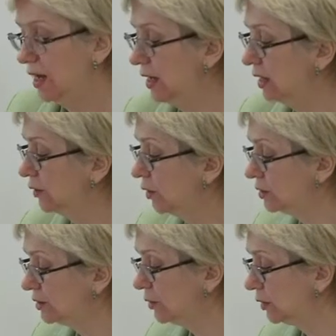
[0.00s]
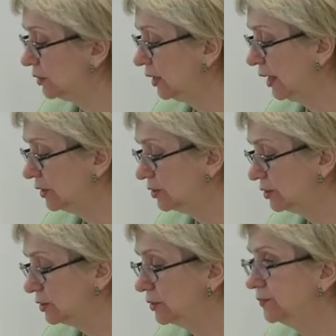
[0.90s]
Also, I would like
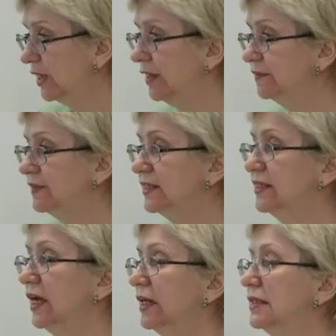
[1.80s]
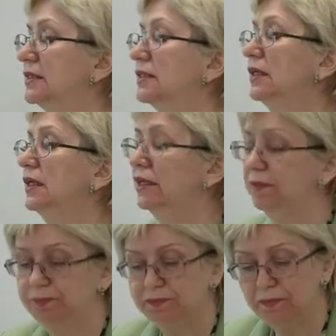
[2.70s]
to emphasize
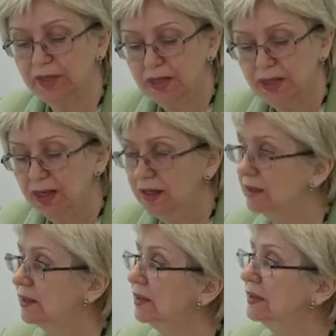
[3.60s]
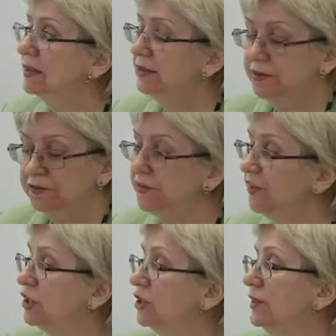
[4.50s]
the
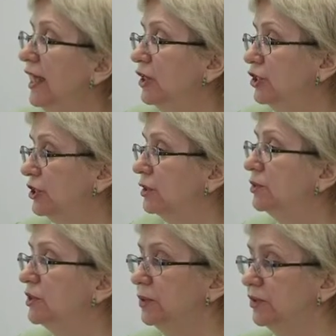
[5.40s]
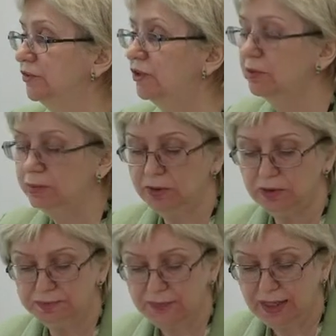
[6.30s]
vivid connection between
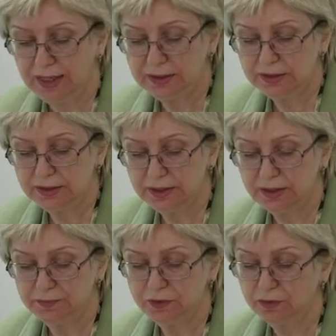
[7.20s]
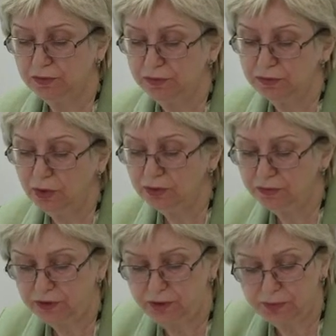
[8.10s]
verbal and
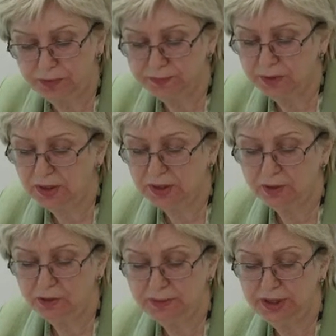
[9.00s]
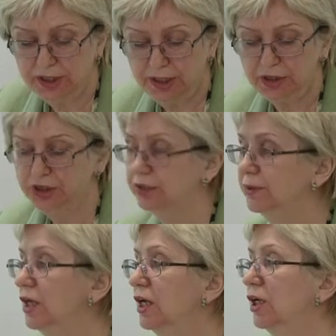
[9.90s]
non-verbal
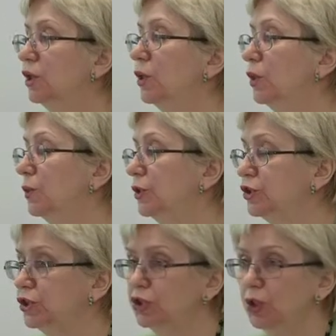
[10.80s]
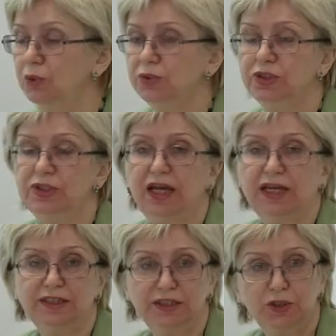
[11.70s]
communication, which shows
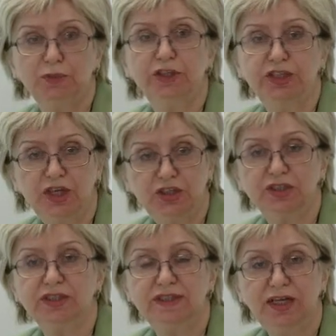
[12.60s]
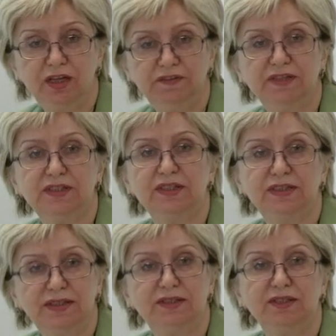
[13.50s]
that communication itself is a
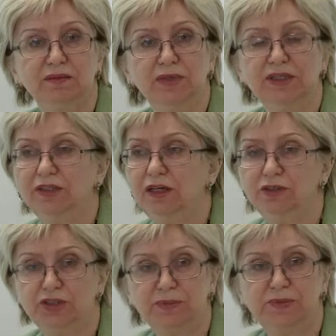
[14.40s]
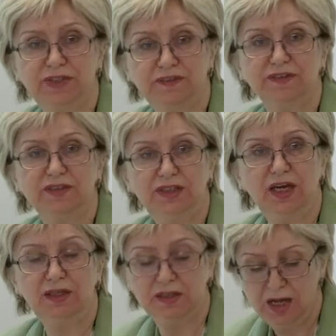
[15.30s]
system and culture-specific
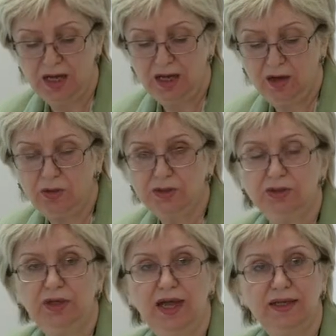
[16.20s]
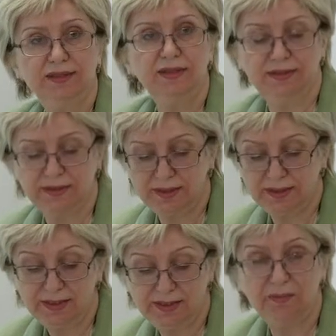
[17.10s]
style also has a
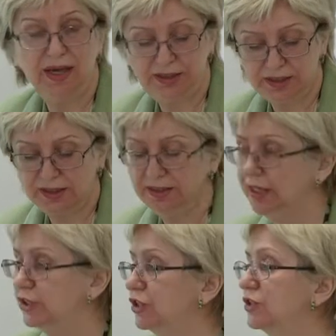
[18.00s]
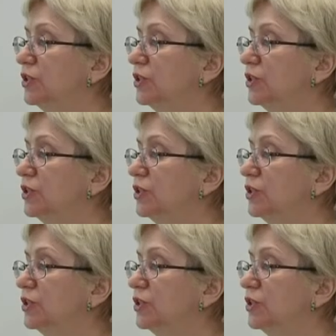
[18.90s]
systematic nature.